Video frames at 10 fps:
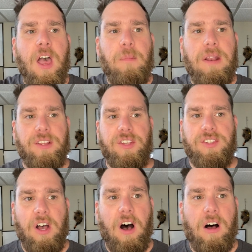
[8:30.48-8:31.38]
but it
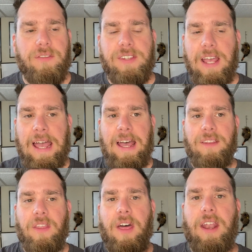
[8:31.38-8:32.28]
dissolves
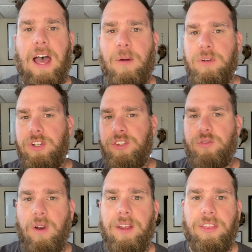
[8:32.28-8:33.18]
and then I would just
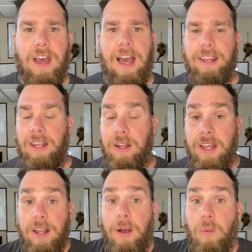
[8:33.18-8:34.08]
drink that. And
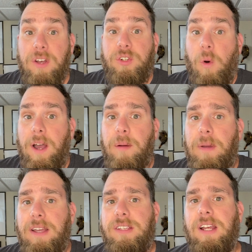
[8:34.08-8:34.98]
it, it was quite
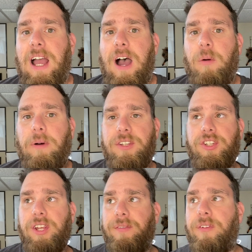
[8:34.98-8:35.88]
amazing how
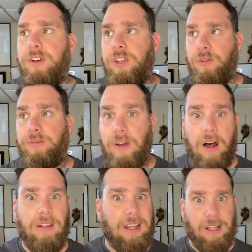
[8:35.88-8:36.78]
much different you
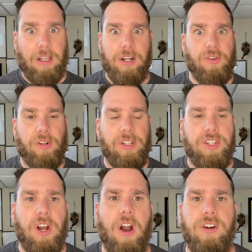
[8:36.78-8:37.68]
felt like electrically
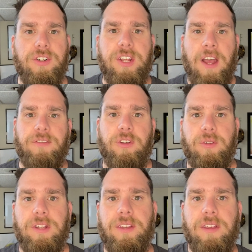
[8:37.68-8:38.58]
charged after
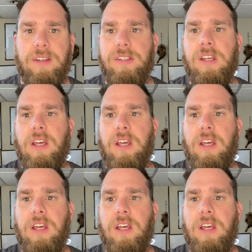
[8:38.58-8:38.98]
you did this.